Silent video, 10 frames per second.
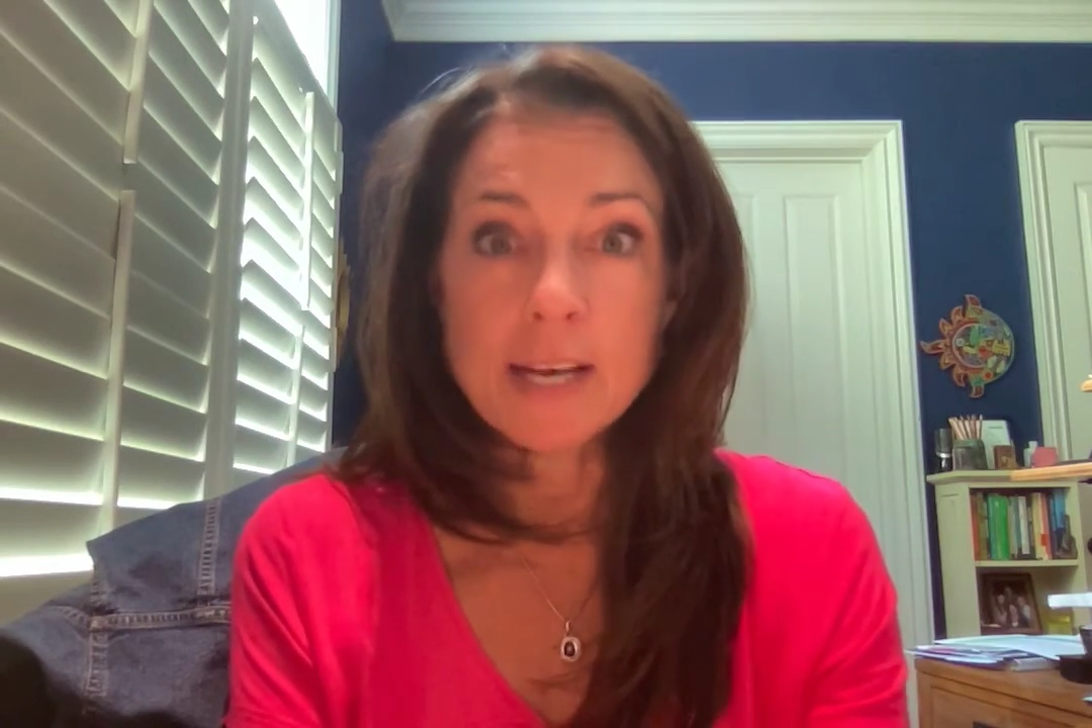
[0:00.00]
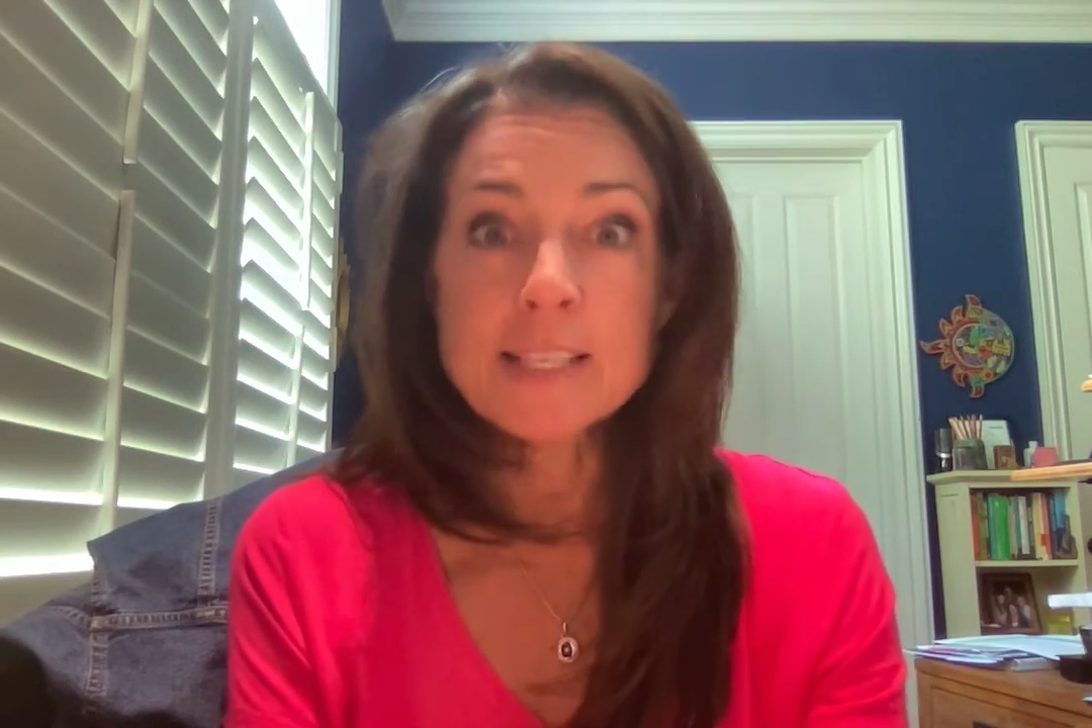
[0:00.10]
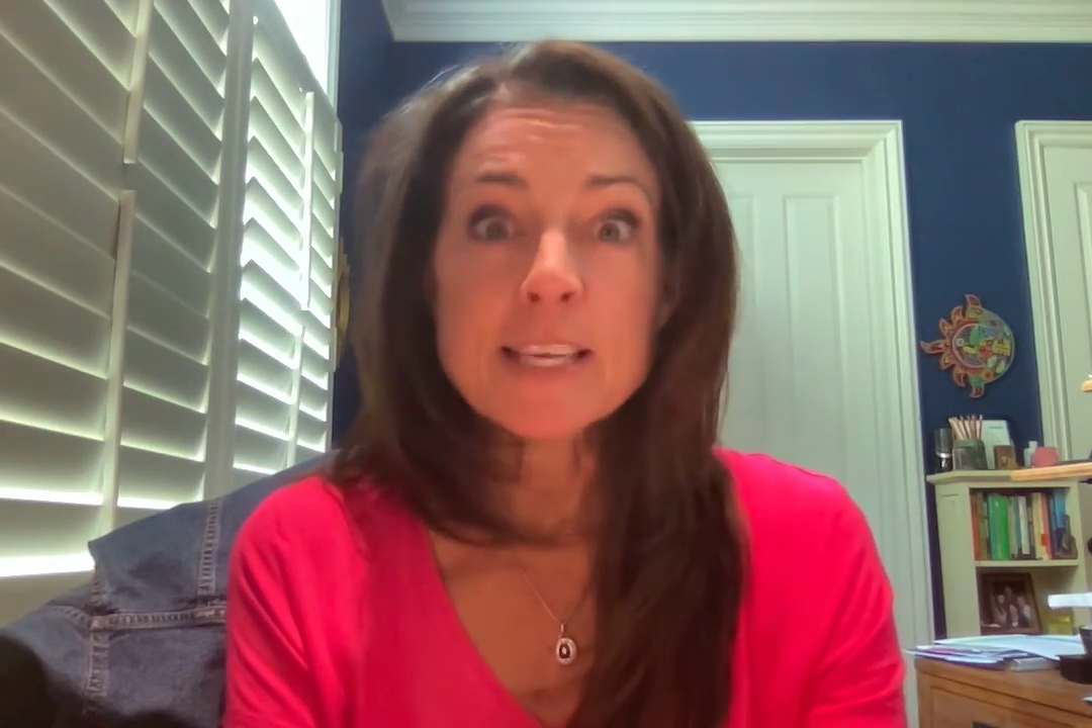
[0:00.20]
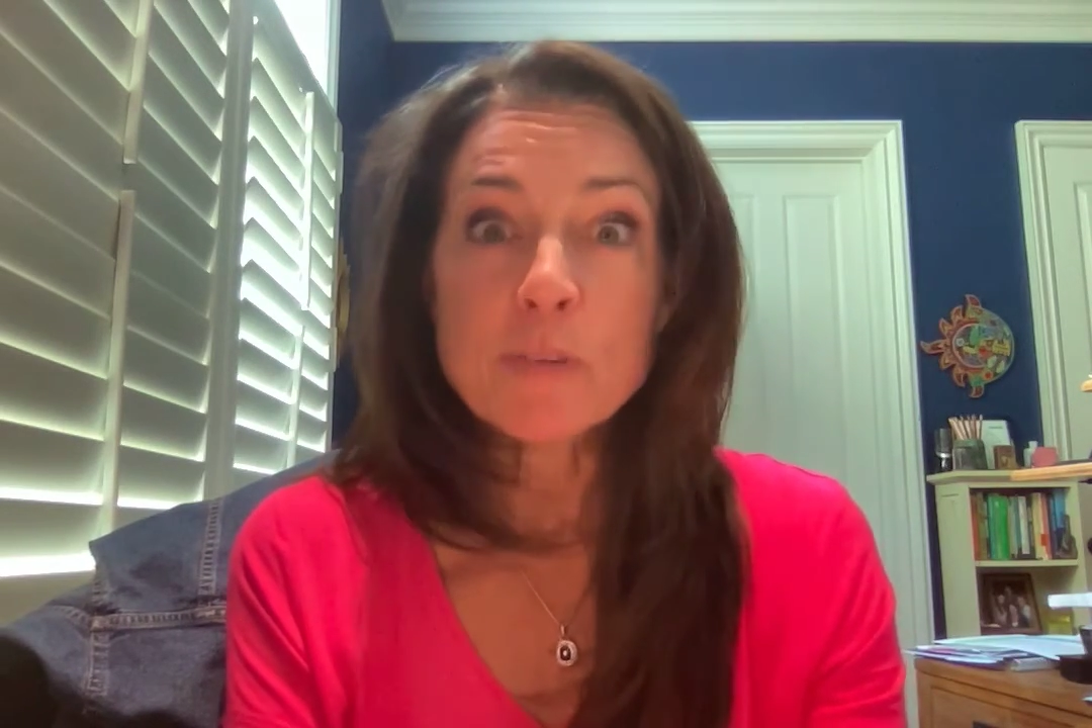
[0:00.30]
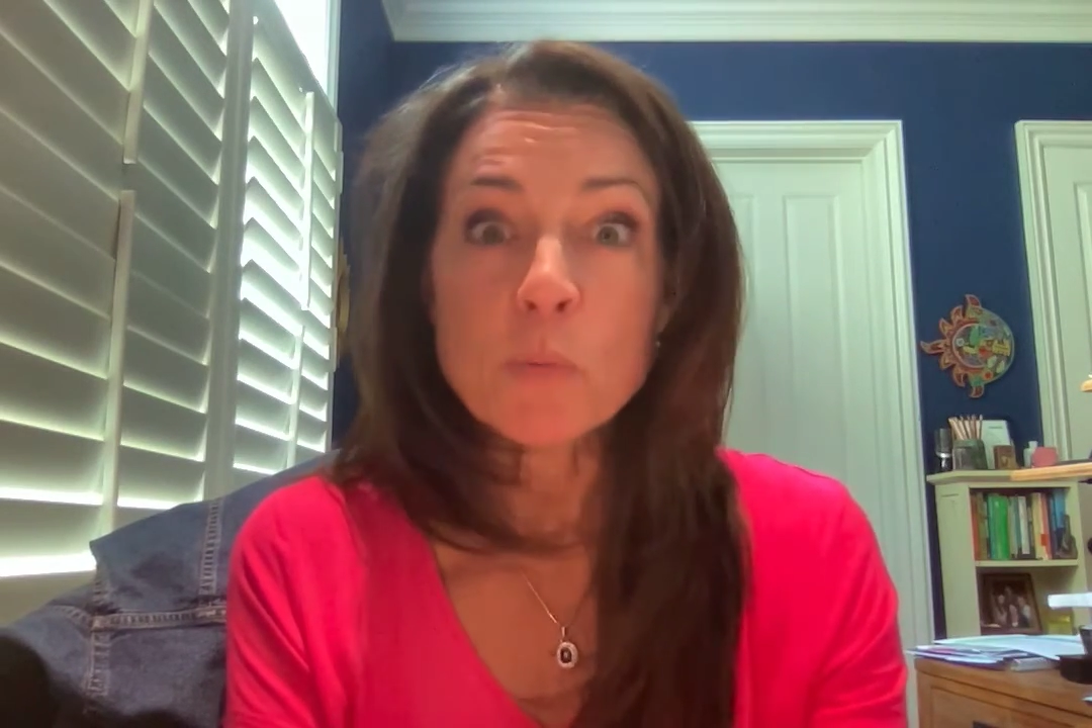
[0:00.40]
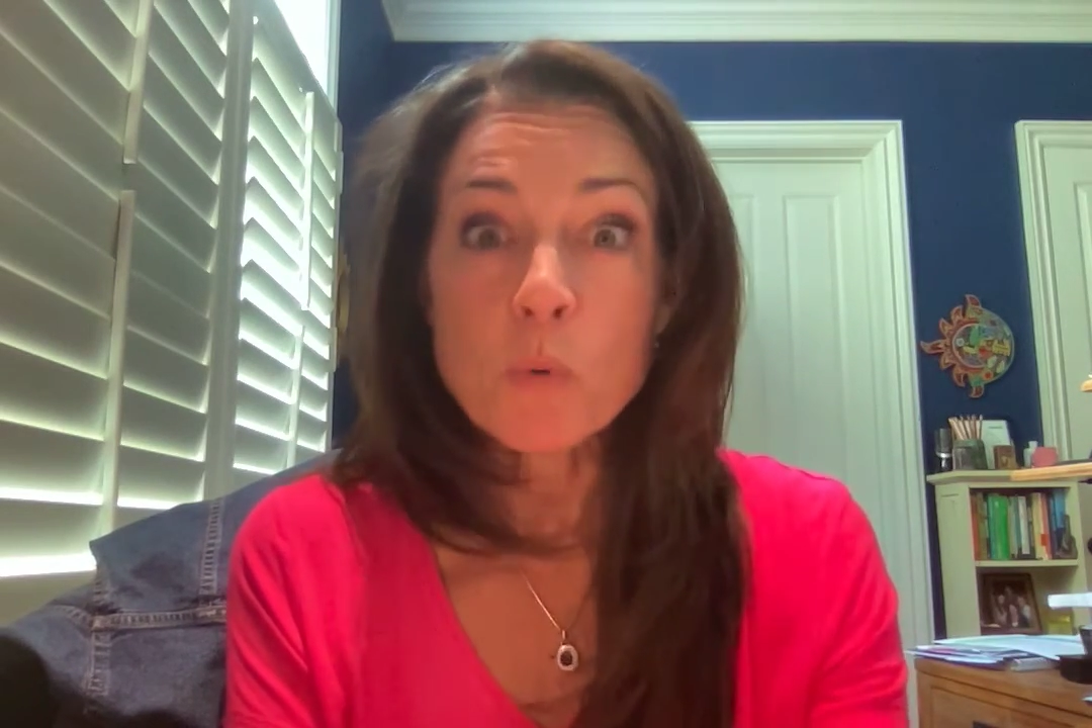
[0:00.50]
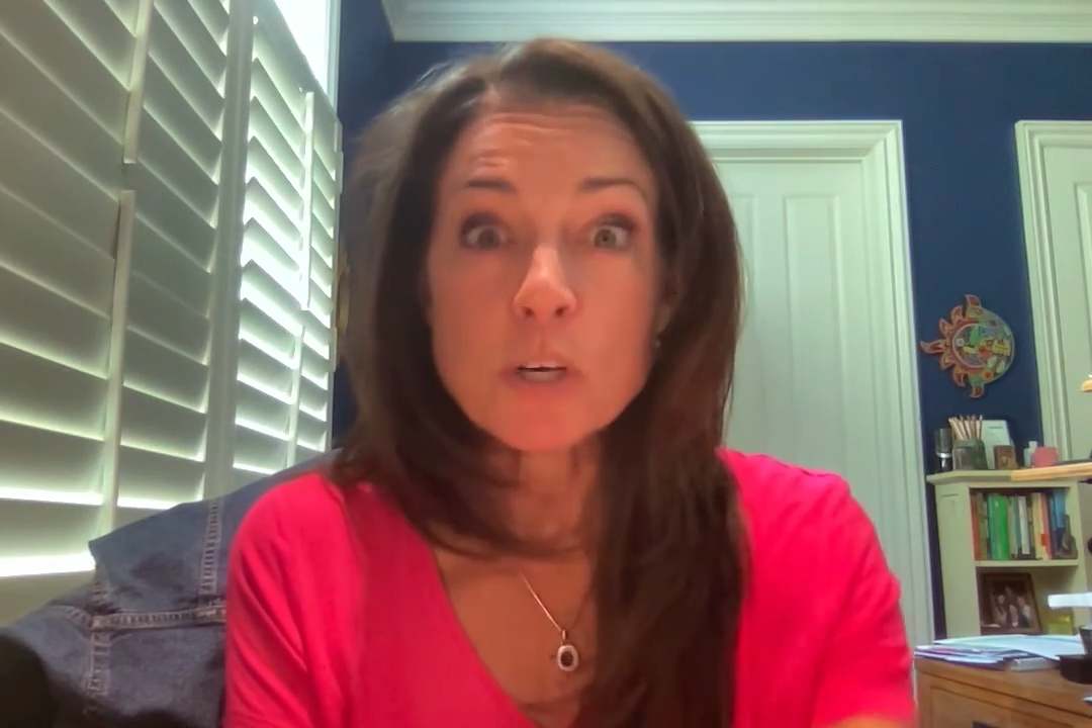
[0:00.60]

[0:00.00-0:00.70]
and it's even